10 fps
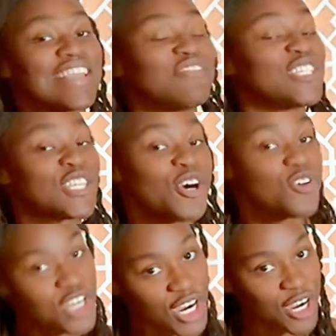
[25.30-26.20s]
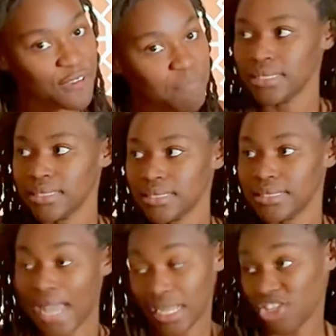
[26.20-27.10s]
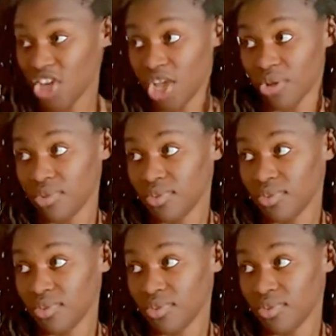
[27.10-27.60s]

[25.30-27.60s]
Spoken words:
even told her, Dr. O,